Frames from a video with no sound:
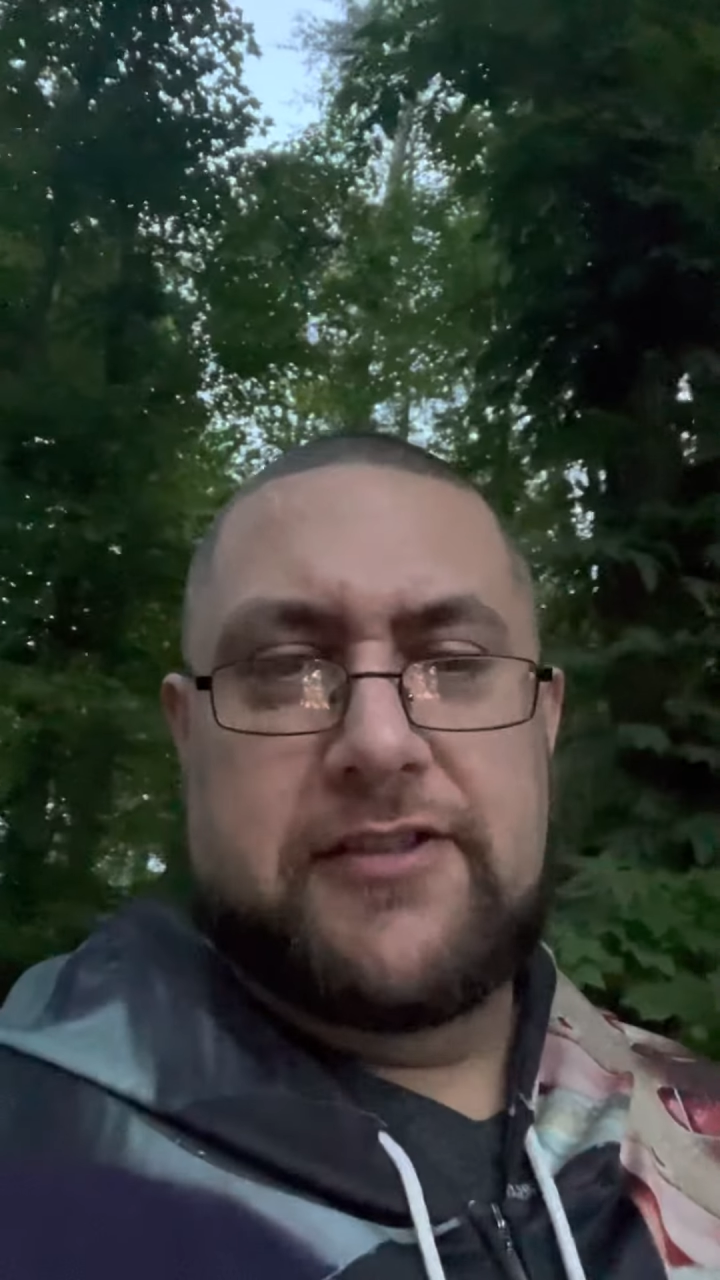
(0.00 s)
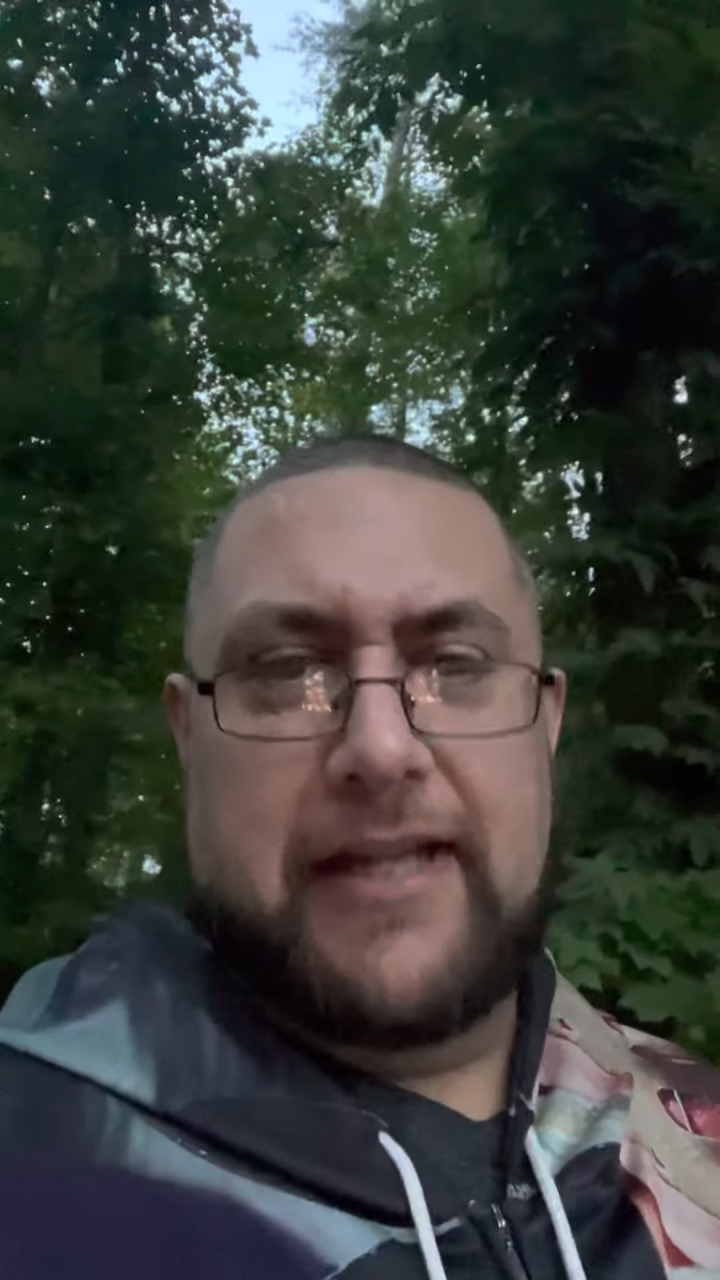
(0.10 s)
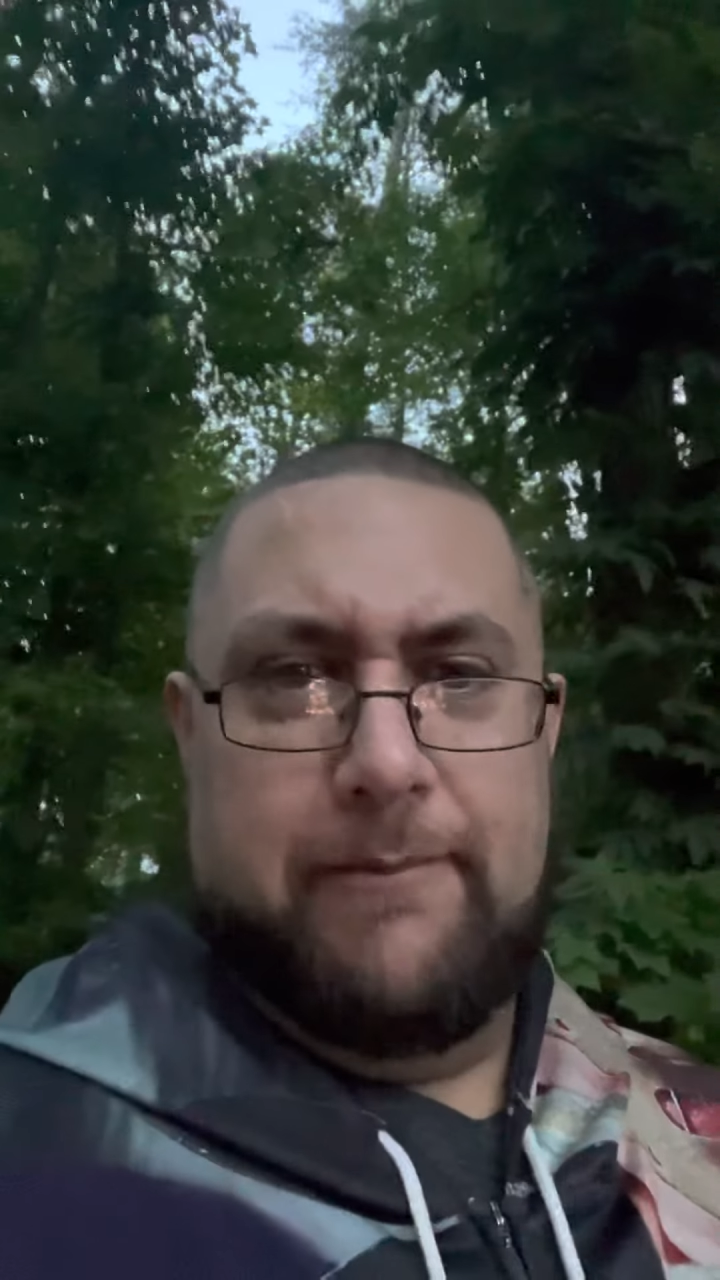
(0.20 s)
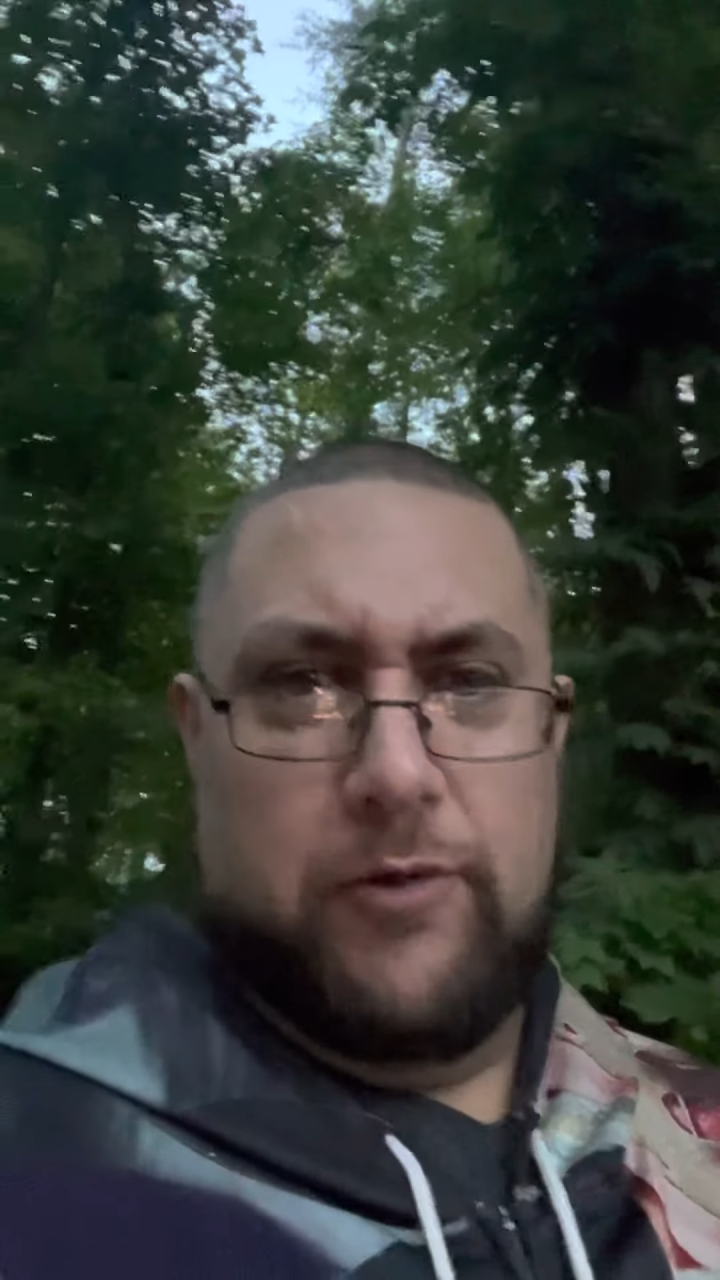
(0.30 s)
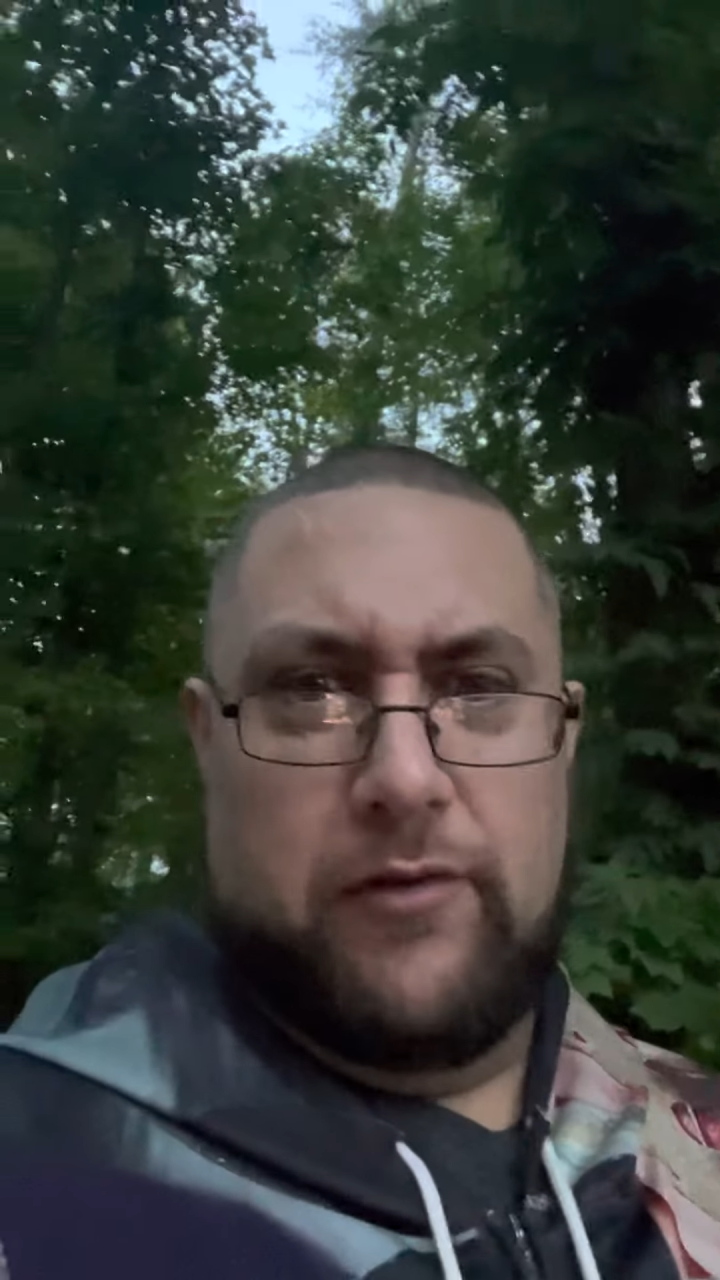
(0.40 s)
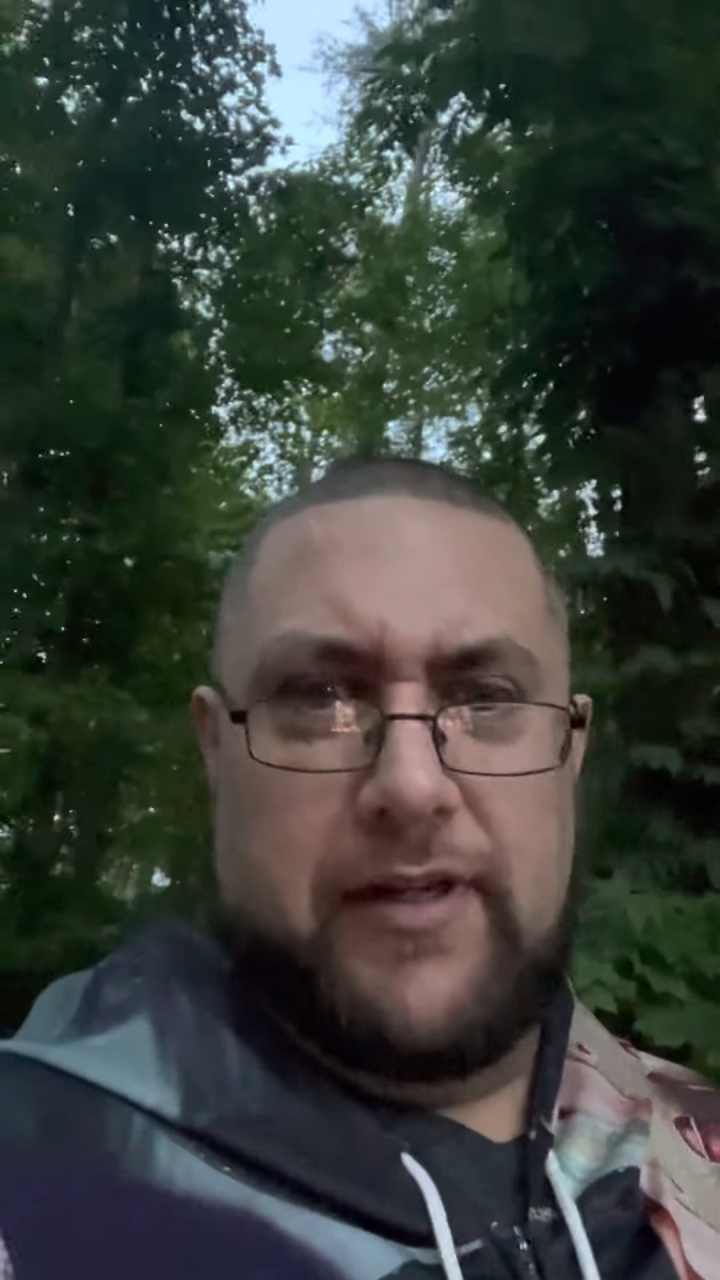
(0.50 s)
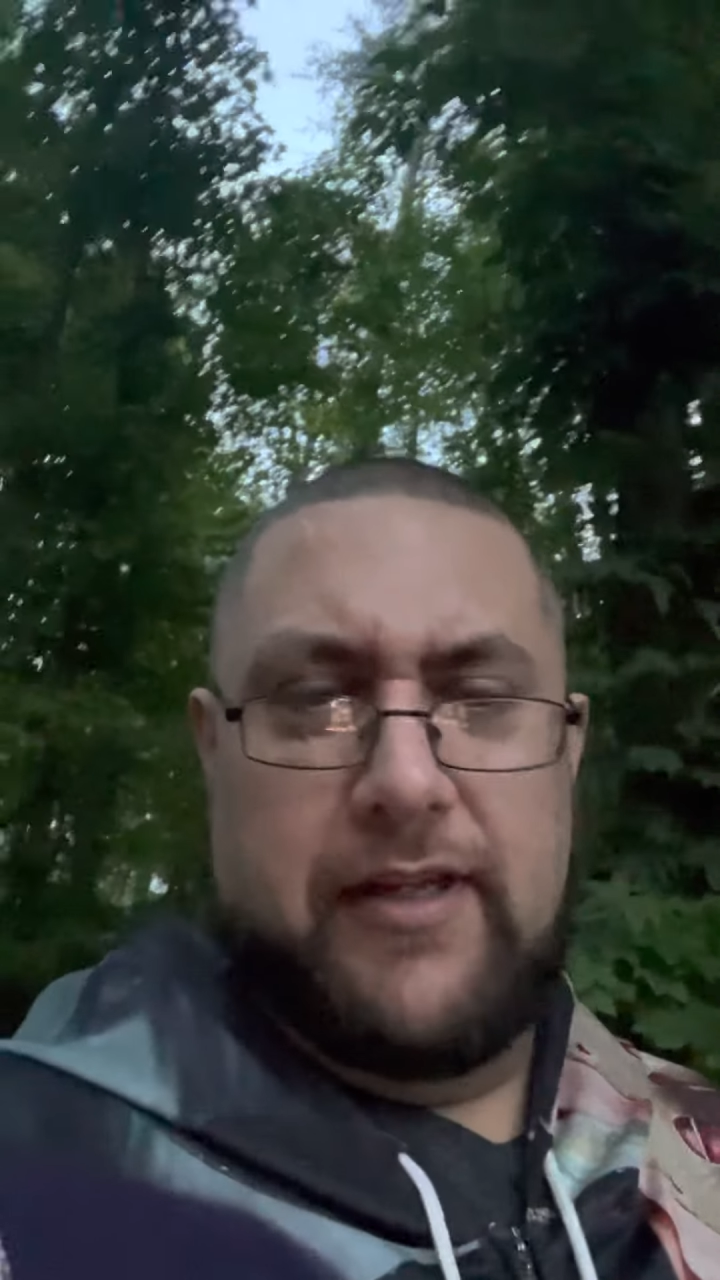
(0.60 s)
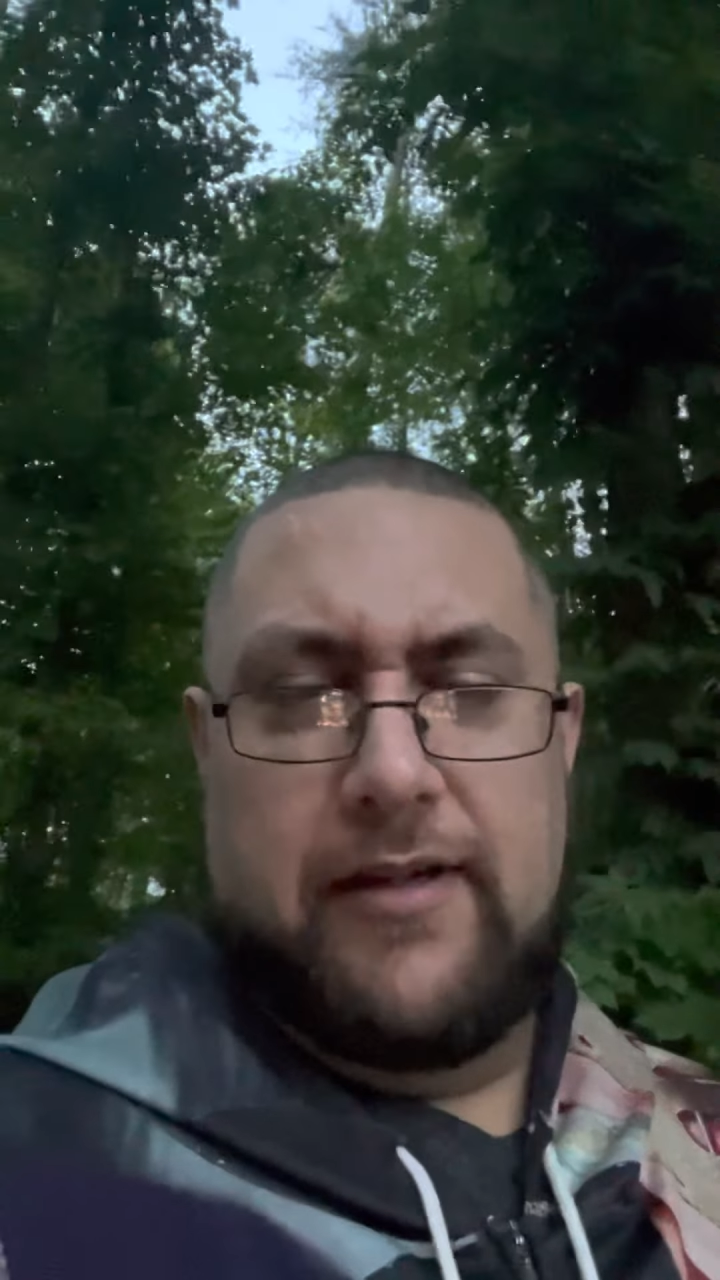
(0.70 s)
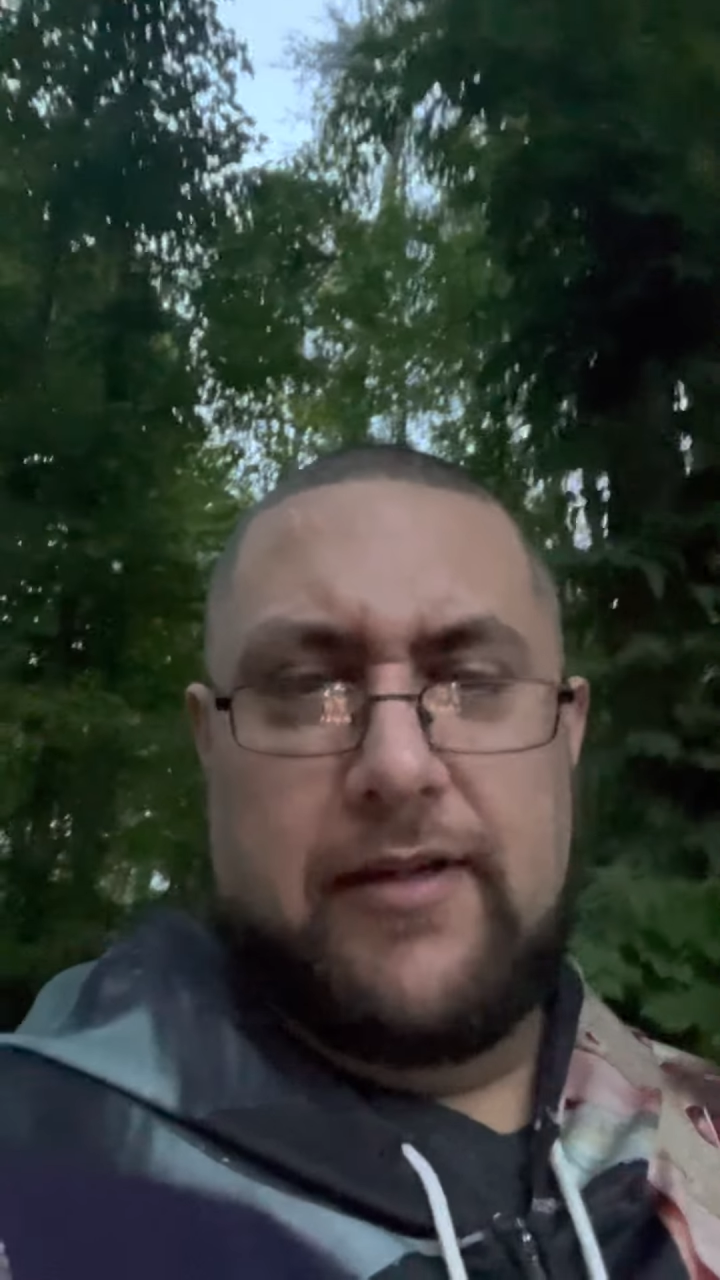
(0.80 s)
type movie,